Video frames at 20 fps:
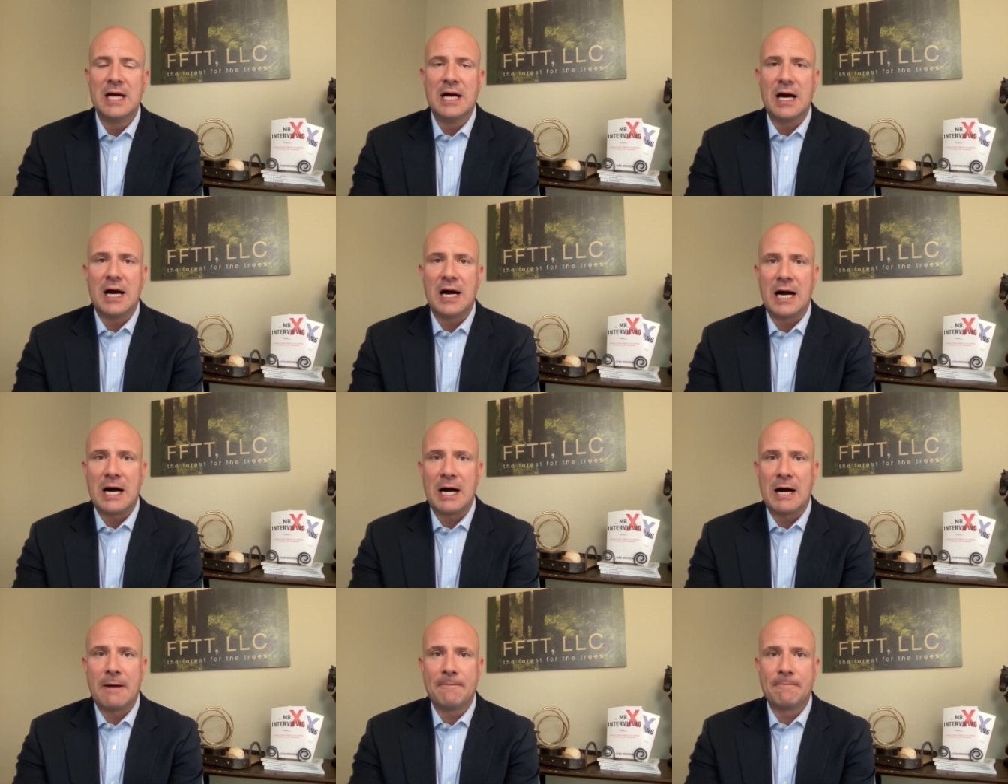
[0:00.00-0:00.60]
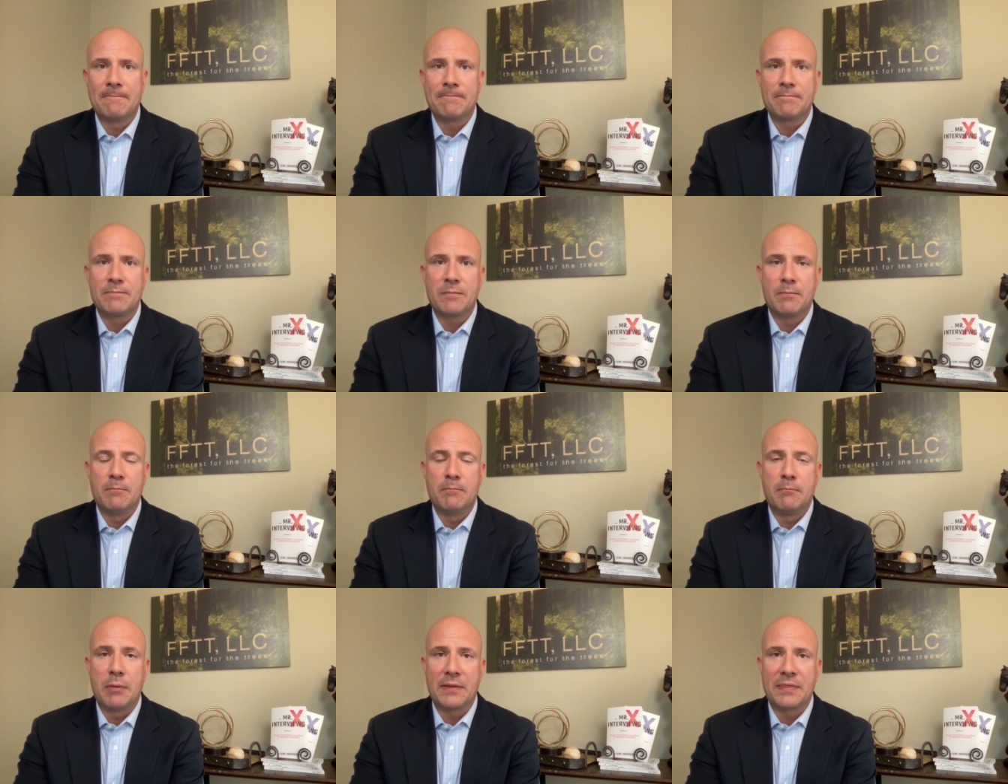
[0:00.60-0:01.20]
um,
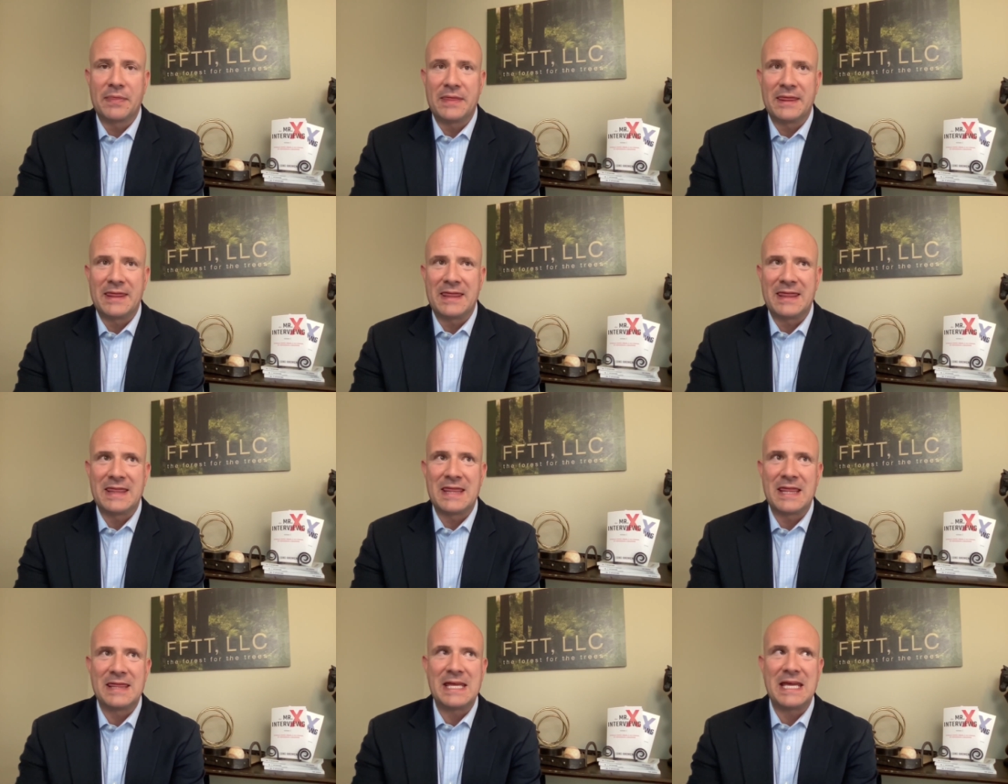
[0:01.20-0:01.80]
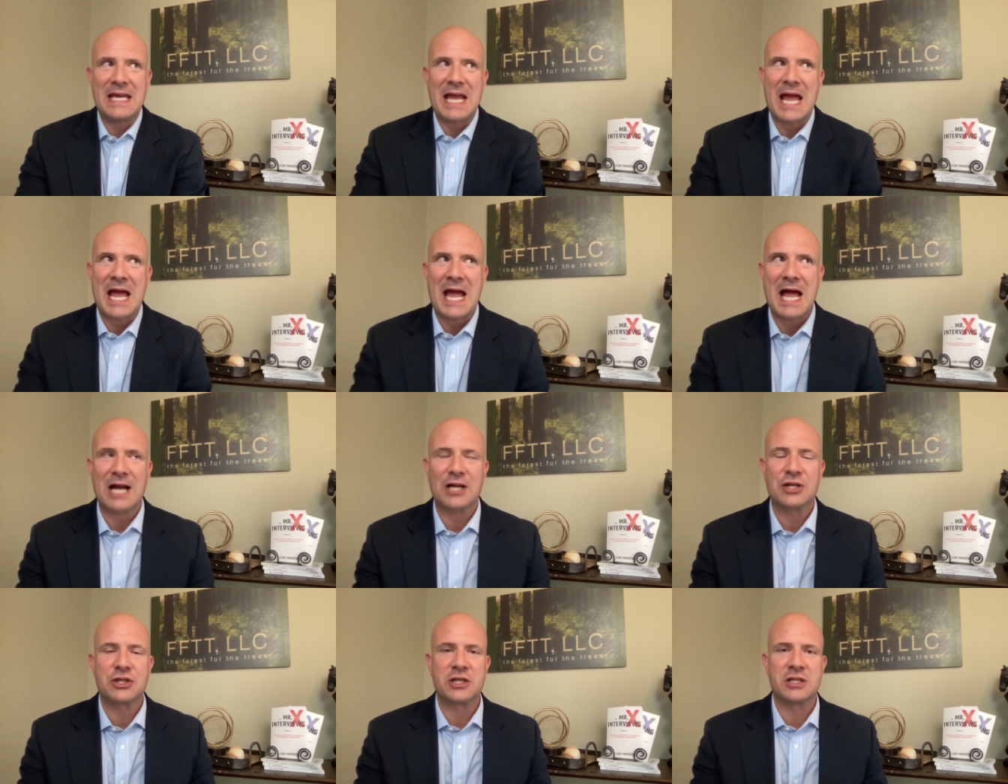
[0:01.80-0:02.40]
but the
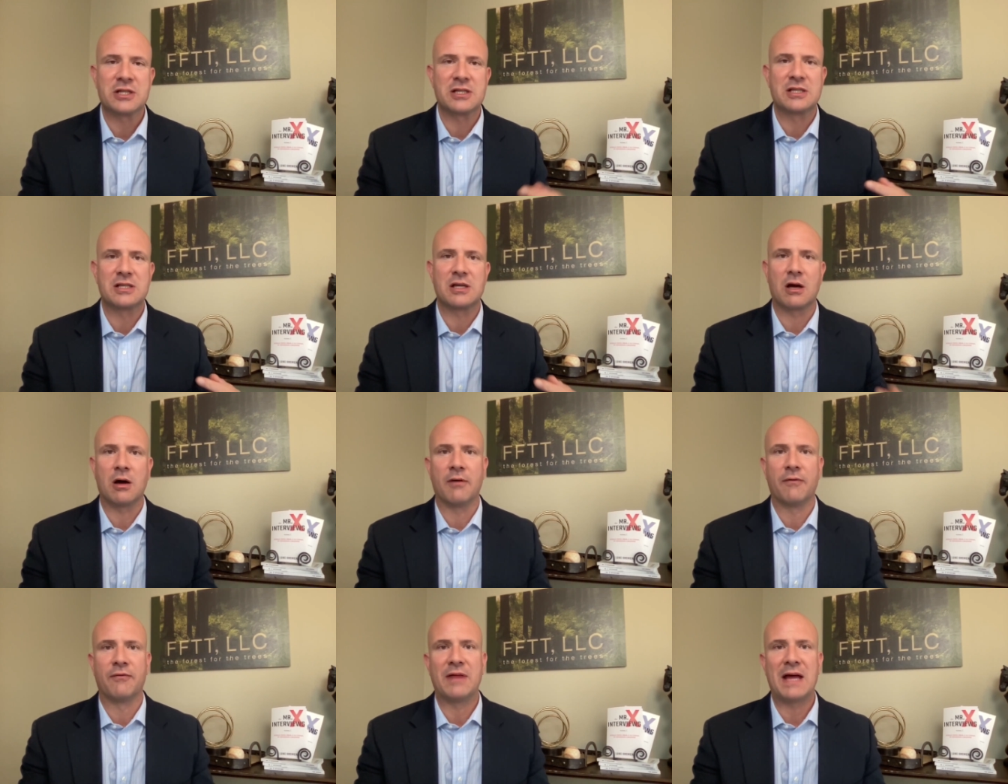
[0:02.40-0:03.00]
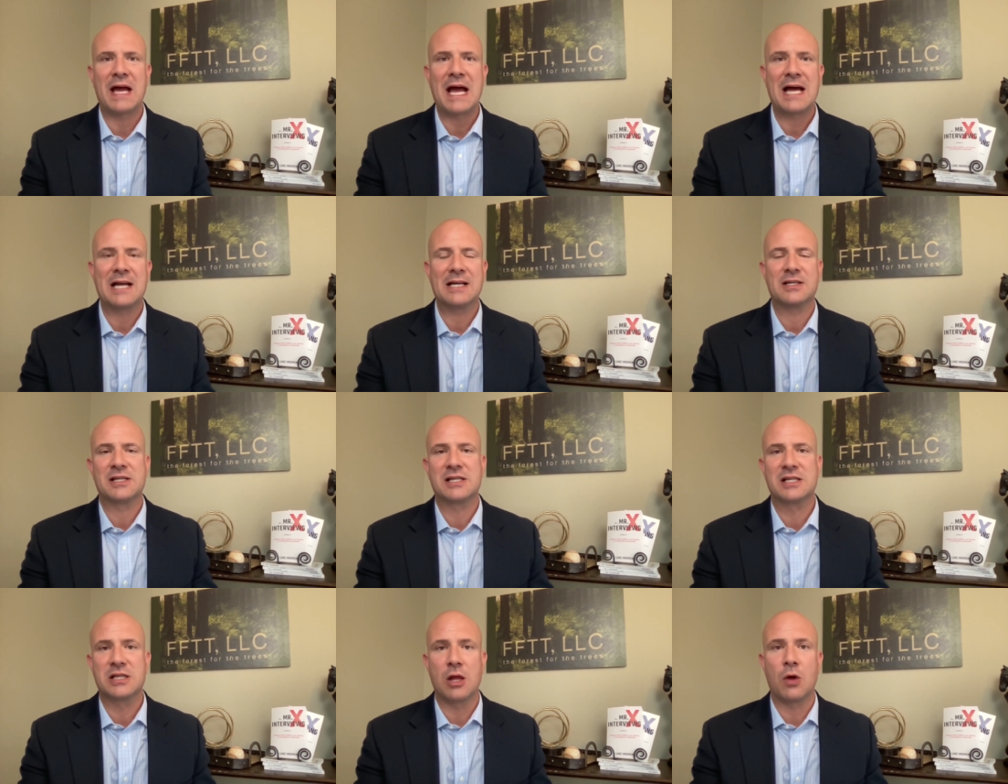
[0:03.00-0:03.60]
actions of that
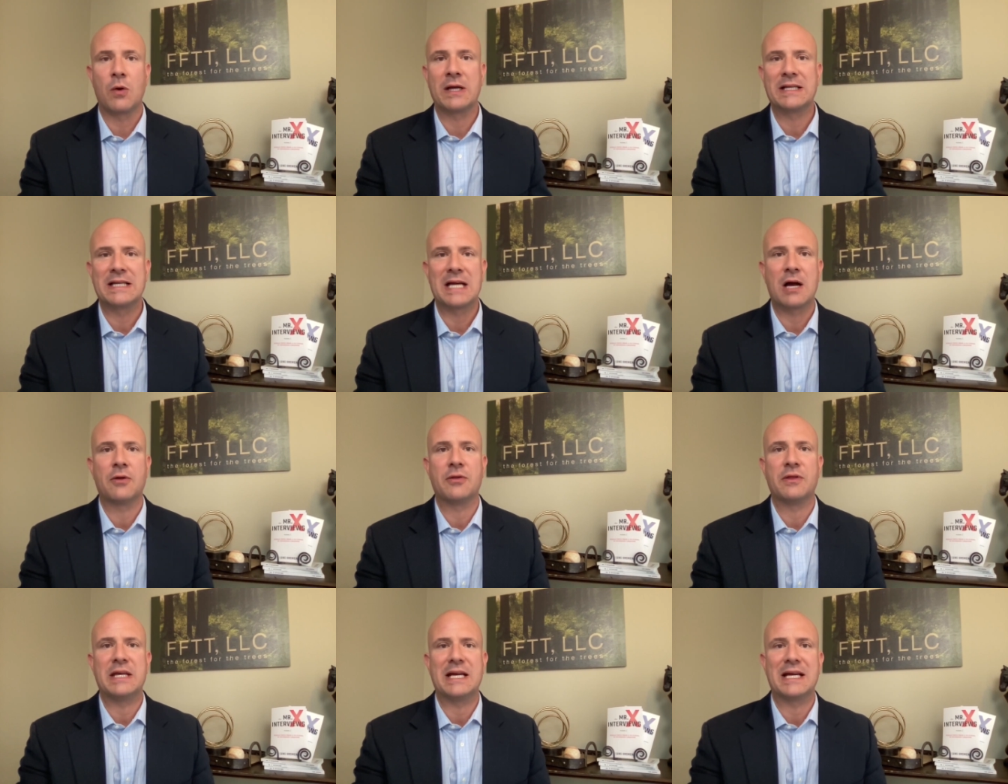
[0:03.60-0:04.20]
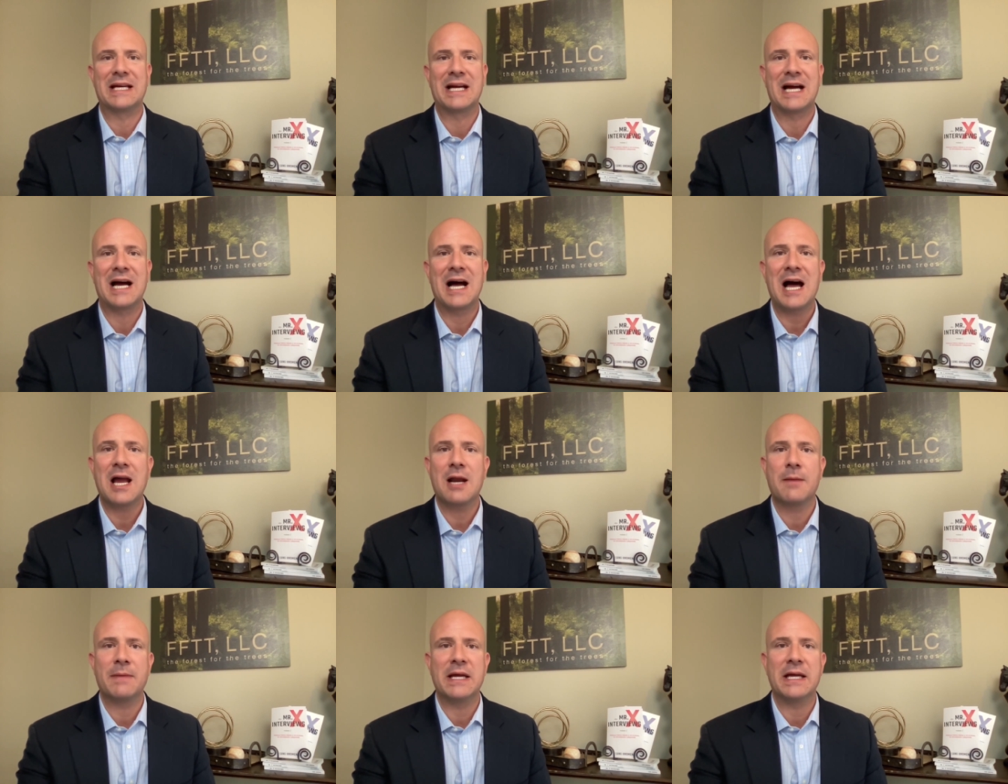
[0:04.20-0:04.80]
slowing down the
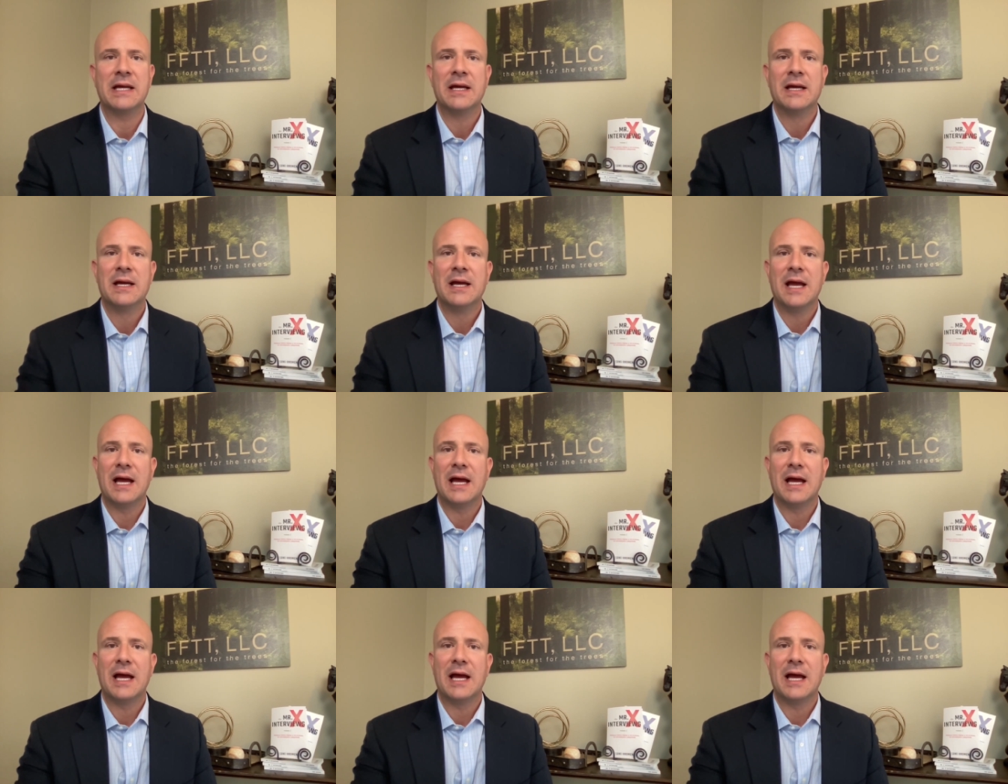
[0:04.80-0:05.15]
economy